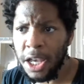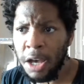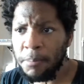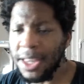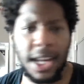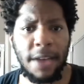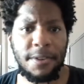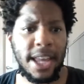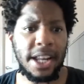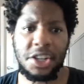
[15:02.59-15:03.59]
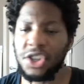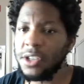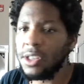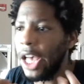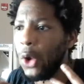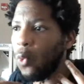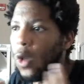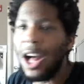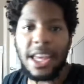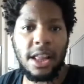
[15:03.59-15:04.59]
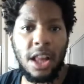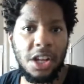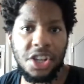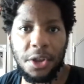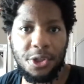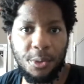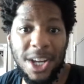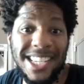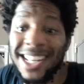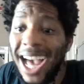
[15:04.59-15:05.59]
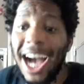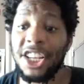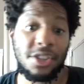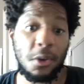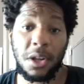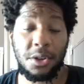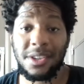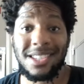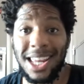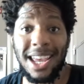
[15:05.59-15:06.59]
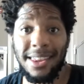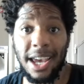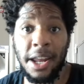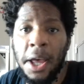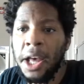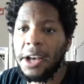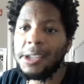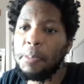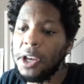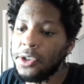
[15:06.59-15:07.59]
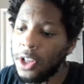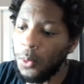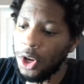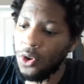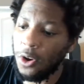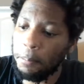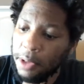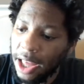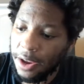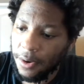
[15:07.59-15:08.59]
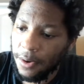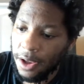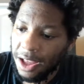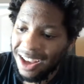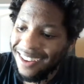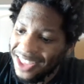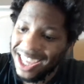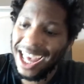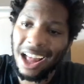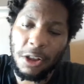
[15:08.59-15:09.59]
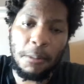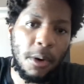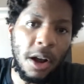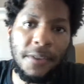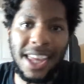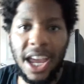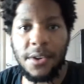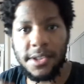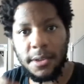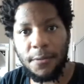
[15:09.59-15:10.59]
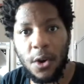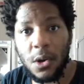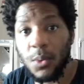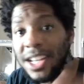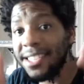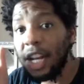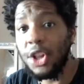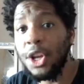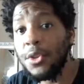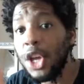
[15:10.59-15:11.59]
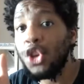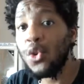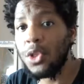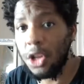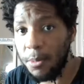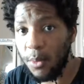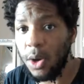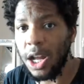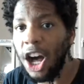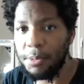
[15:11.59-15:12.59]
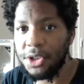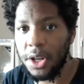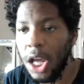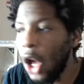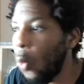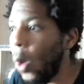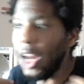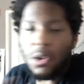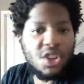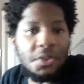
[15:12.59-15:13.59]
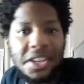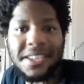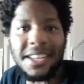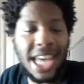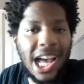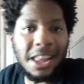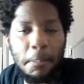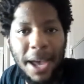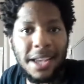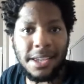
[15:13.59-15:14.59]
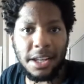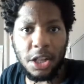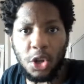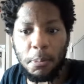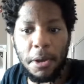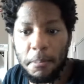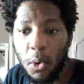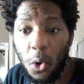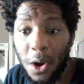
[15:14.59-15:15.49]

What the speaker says: But then after that, it's just like rocket launching threes, and I just don't understand that, especially when you're a player of the caliber of a Karis LeVert, when it's clear that you're the number one option. Why don't you just attack the basket a little bit more?